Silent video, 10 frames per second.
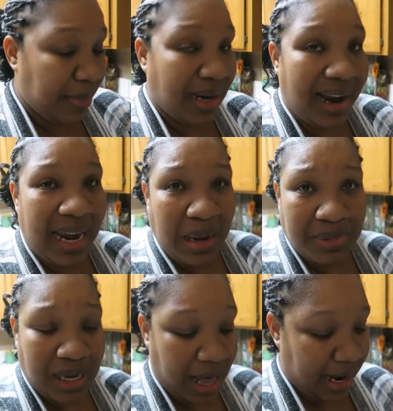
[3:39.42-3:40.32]
I mean, I
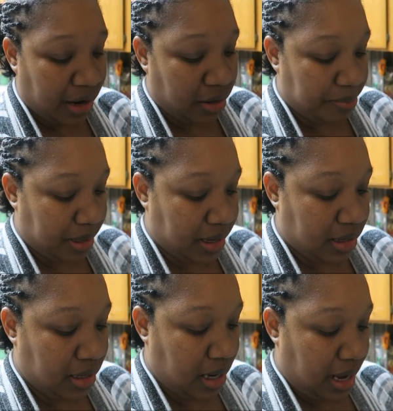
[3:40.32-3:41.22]
am tired, but
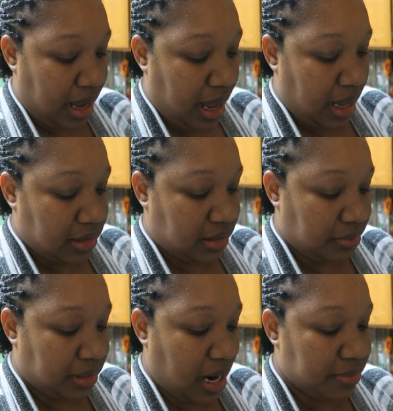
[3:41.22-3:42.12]

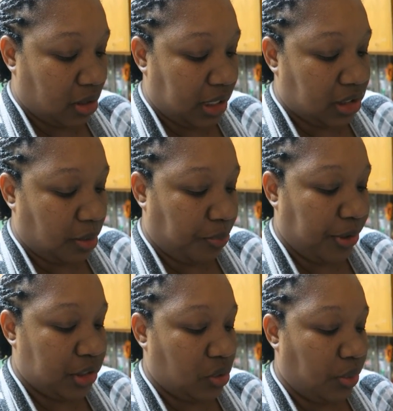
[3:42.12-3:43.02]
sometimes I'll get to the
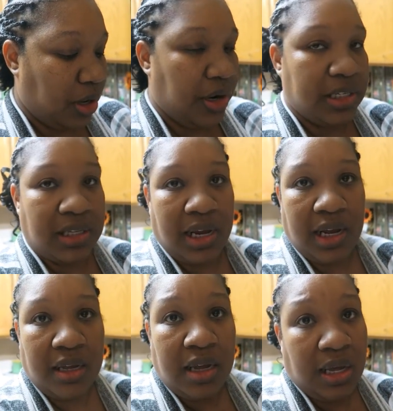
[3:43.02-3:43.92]
point to where it's
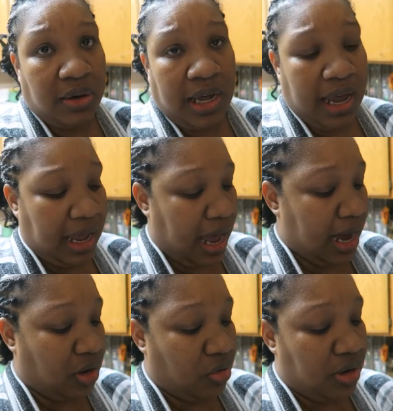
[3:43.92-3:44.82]
like, okay,
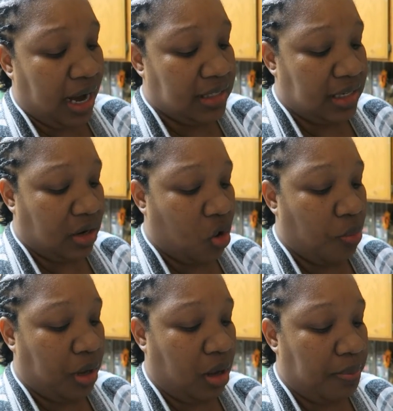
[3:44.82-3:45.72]
I know you guys need a
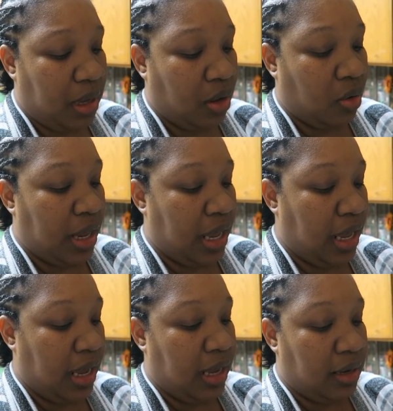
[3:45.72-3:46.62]
home-cooked meal,
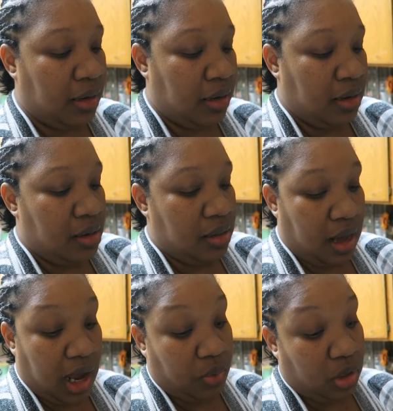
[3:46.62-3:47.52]
and
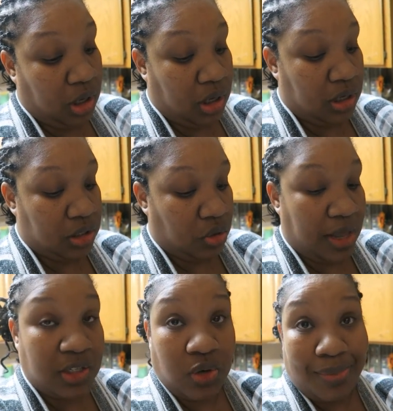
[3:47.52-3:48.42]
I will cook. So
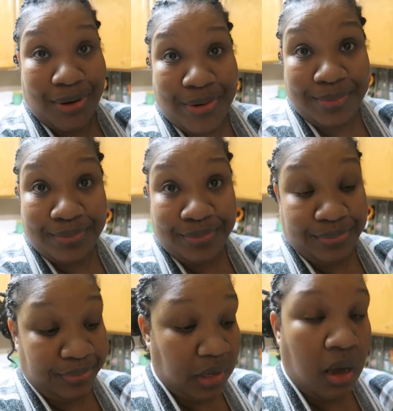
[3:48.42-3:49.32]
that's what I'm doing.
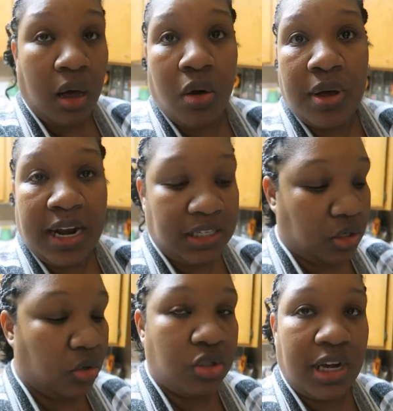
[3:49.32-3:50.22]
Oh, and I
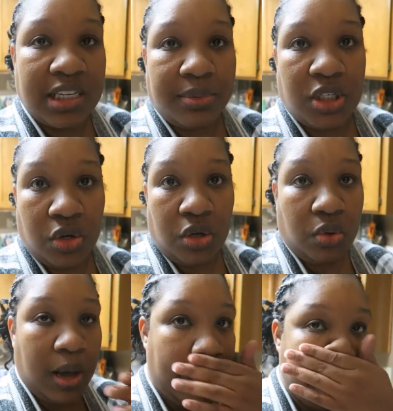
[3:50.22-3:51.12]
told you guys I would show
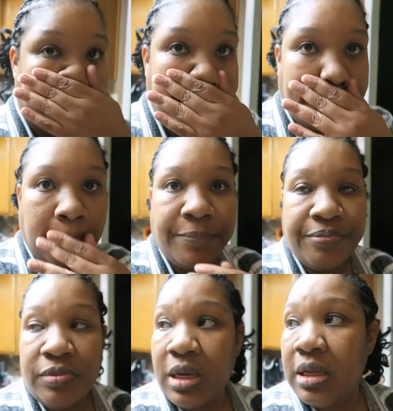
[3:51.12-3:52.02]
you uh,
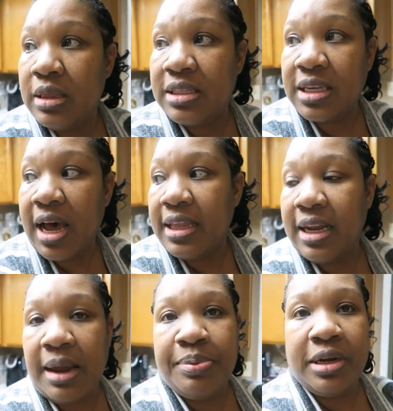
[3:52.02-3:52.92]
the sign
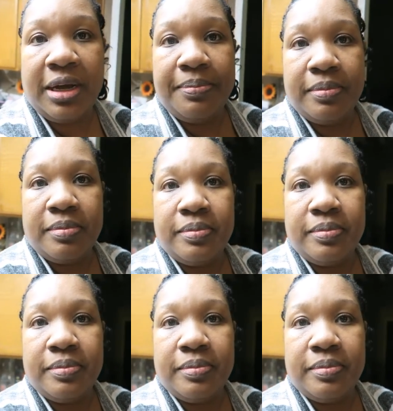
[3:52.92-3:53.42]
that I put up.